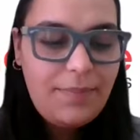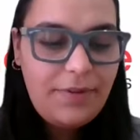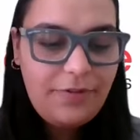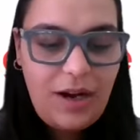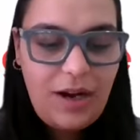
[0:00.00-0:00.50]

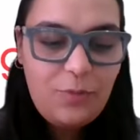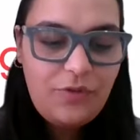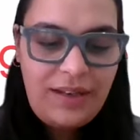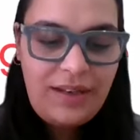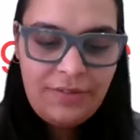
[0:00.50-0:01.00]
Before I
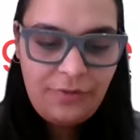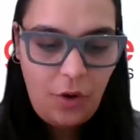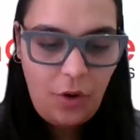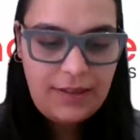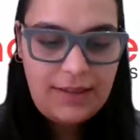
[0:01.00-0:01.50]
move any
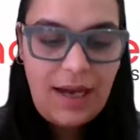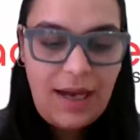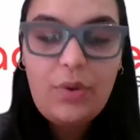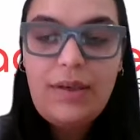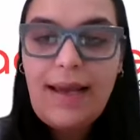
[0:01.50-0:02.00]
forward, I
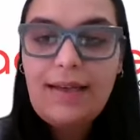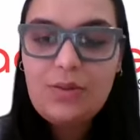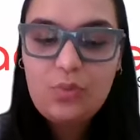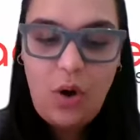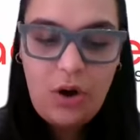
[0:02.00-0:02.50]
would like
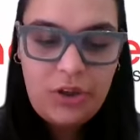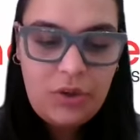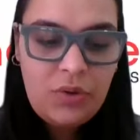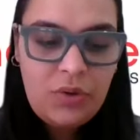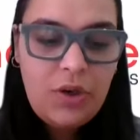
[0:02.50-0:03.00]
to walk
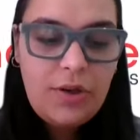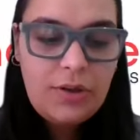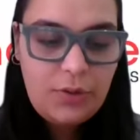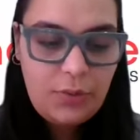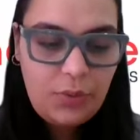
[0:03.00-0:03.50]
you
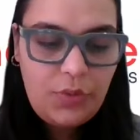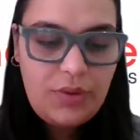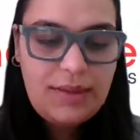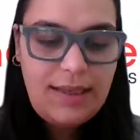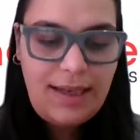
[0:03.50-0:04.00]
through
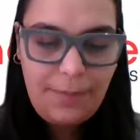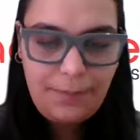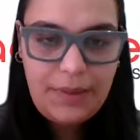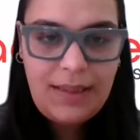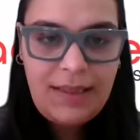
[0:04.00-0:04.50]
the
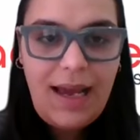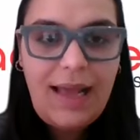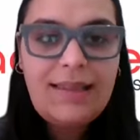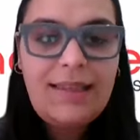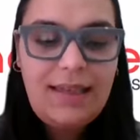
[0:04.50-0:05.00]
company
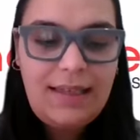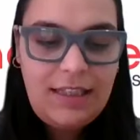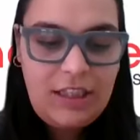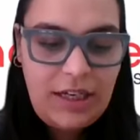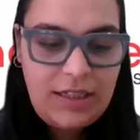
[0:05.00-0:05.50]
and the
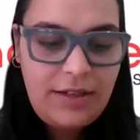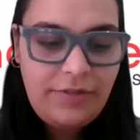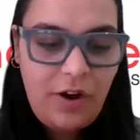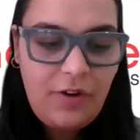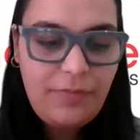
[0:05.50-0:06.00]

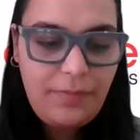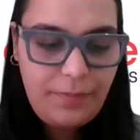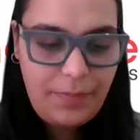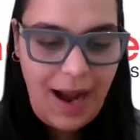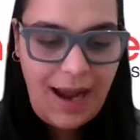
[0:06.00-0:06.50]
initiative of
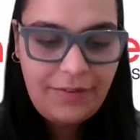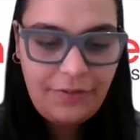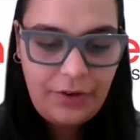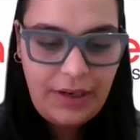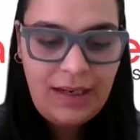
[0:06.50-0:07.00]
Brag
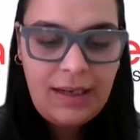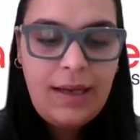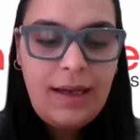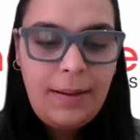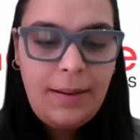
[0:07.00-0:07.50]
Free.
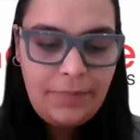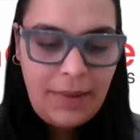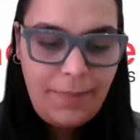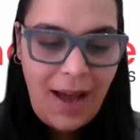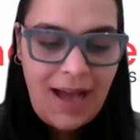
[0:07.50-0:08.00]

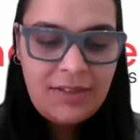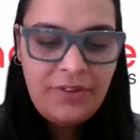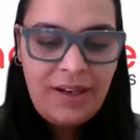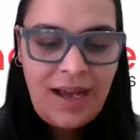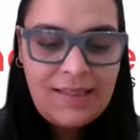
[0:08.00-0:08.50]
Badge
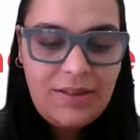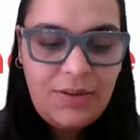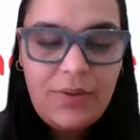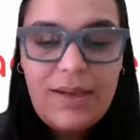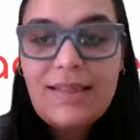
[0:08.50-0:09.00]
Free, as you
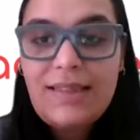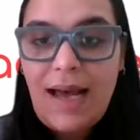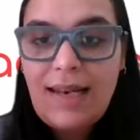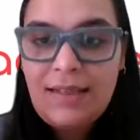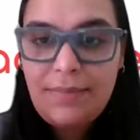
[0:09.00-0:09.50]
know, is a
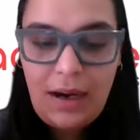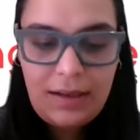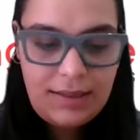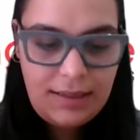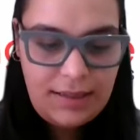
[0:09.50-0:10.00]
talent
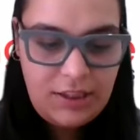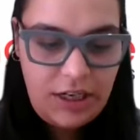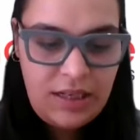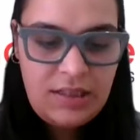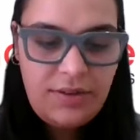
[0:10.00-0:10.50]
market
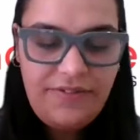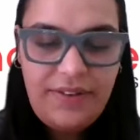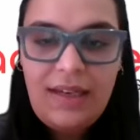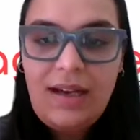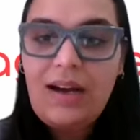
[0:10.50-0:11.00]
exchange.
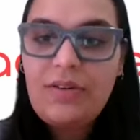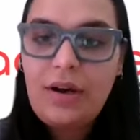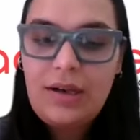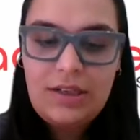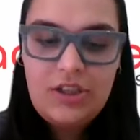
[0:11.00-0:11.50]
We are
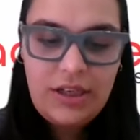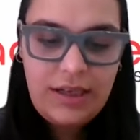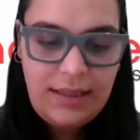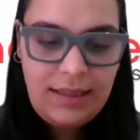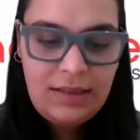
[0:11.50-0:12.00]
on a
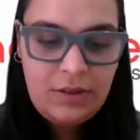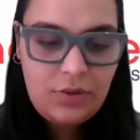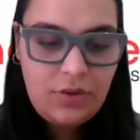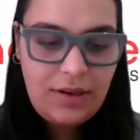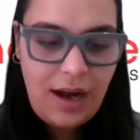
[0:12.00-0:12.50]
journey
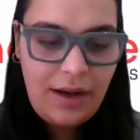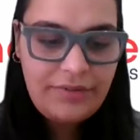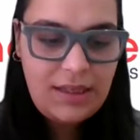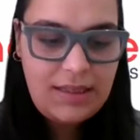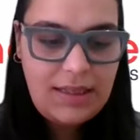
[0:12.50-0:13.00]
to
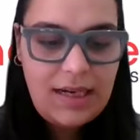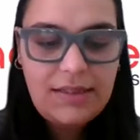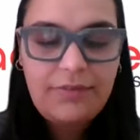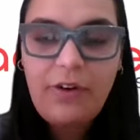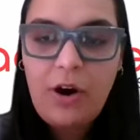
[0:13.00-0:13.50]
craft
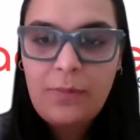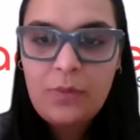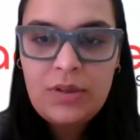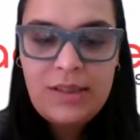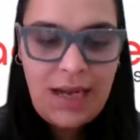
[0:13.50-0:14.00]
India's
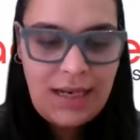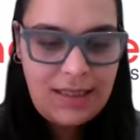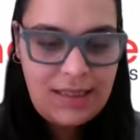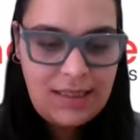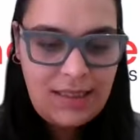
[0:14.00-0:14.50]
foremost and
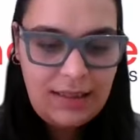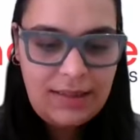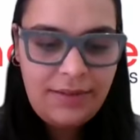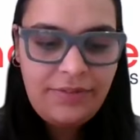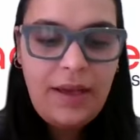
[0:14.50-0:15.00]

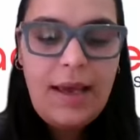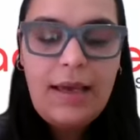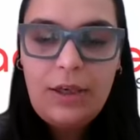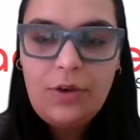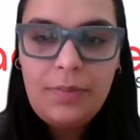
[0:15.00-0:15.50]
distinctive
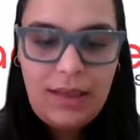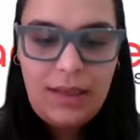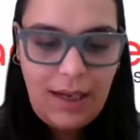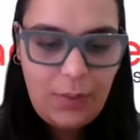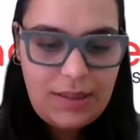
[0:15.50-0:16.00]
human
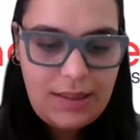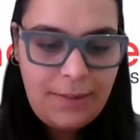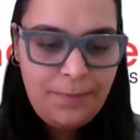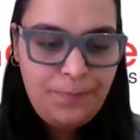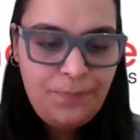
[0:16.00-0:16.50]

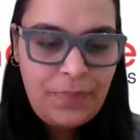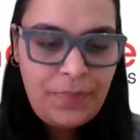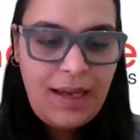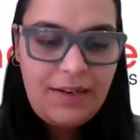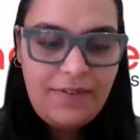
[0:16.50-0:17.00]
equity
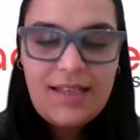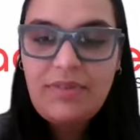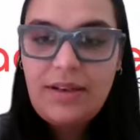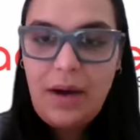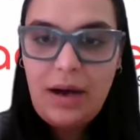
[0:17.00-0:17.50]

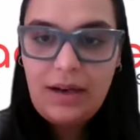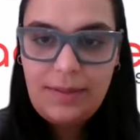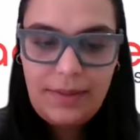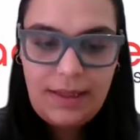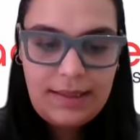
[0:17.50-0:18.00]
investment
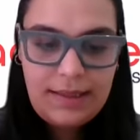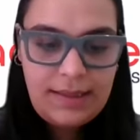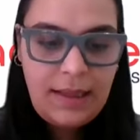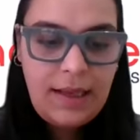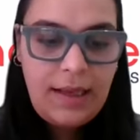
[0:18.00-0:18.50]

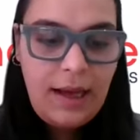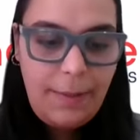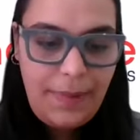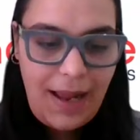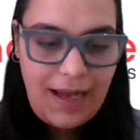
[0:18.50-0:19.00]
marketplace,
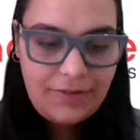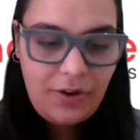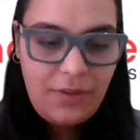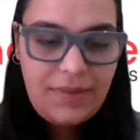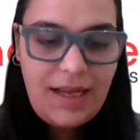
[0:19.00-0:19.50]
a
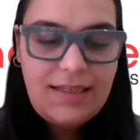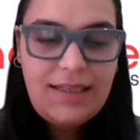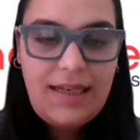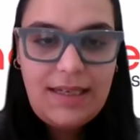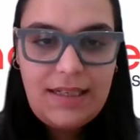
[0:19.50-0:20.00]
platform that
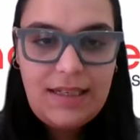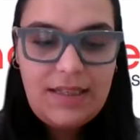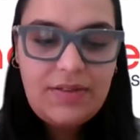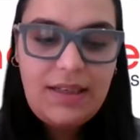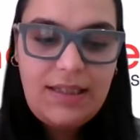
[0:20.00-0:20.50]

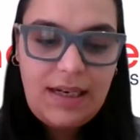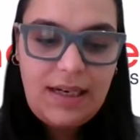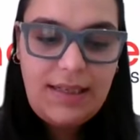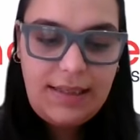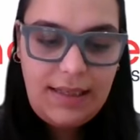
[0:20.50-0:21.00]
caters to the
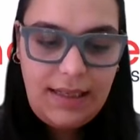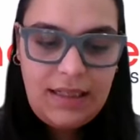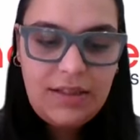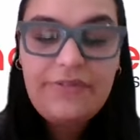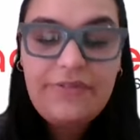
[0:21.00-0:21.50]
yearning
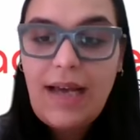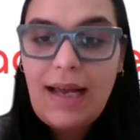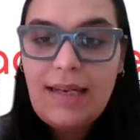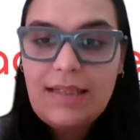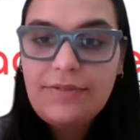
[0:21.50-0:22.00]
needs of
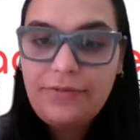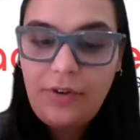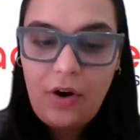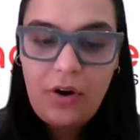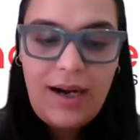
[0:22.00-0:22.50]
talent
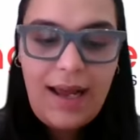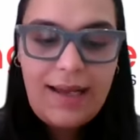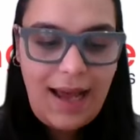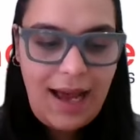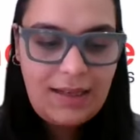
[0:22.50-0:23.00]
for
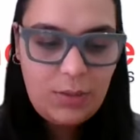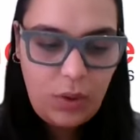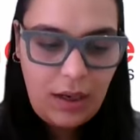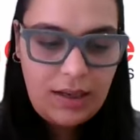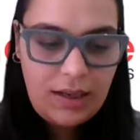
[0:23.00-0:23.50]
and at
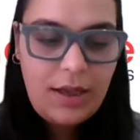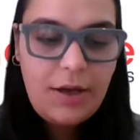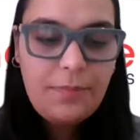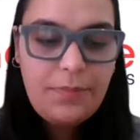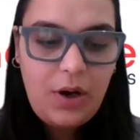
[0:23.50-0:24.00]
work
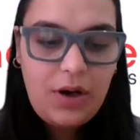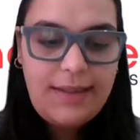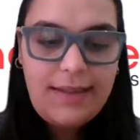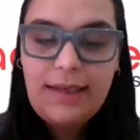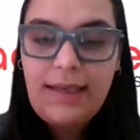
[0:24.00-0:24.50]

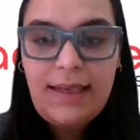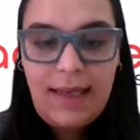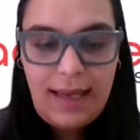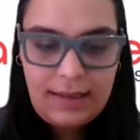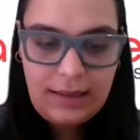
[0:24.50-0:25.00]
beyond learning
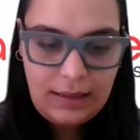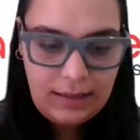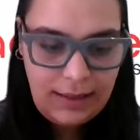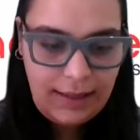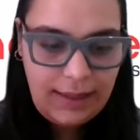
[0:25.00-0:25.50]
and
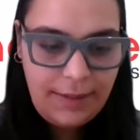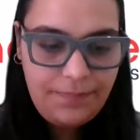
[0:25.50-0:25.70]
earning.